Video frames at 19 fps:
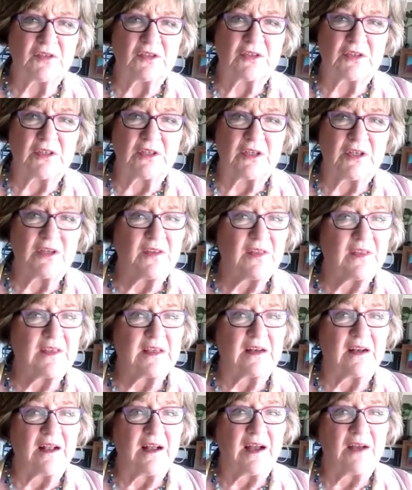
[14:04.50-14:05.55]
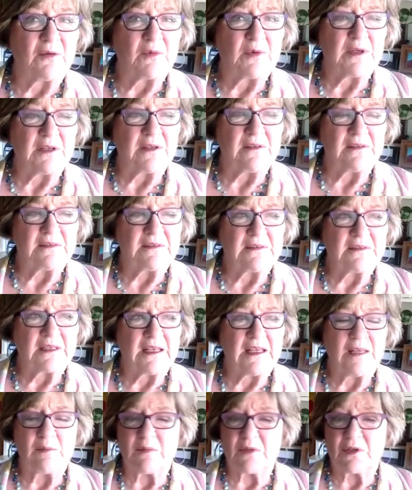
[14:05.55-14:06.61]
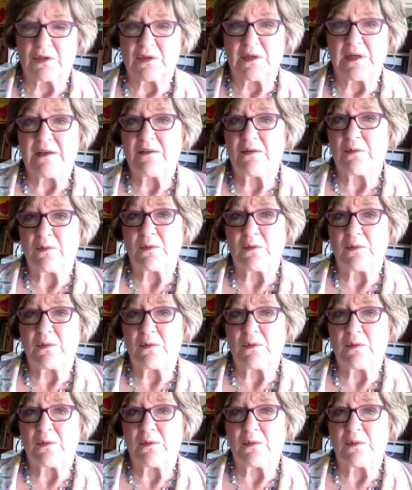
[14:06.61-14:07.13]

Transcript: sure that I would keep doing